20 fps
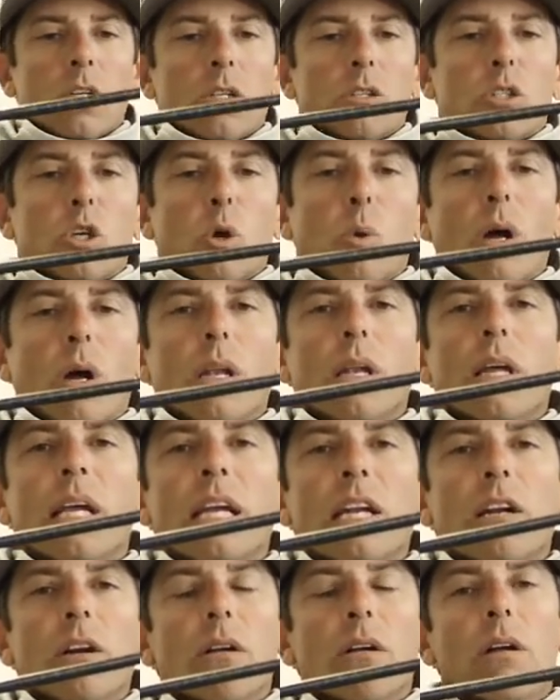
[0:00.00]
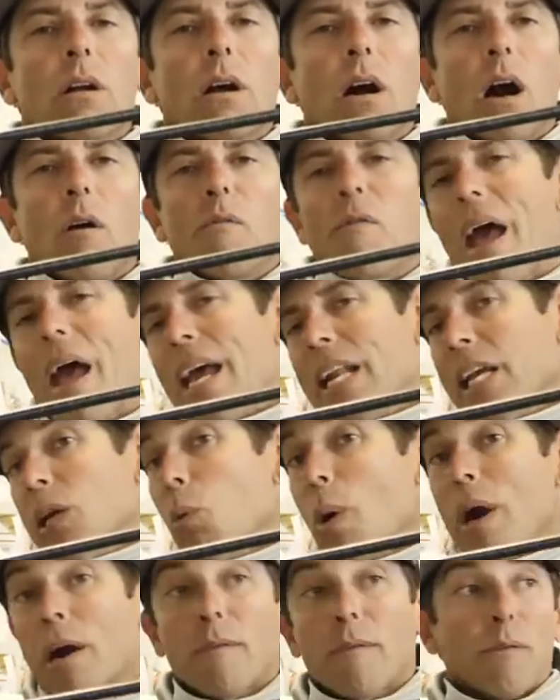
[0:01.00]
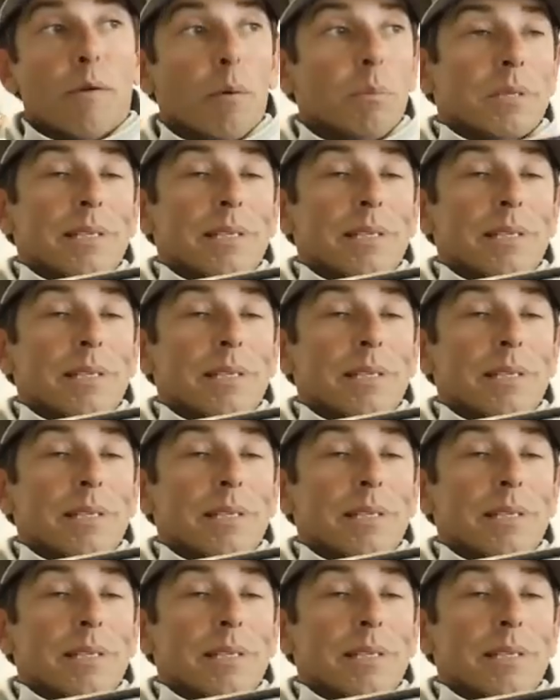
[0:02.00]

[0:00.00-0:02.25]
to a leader of anywhere from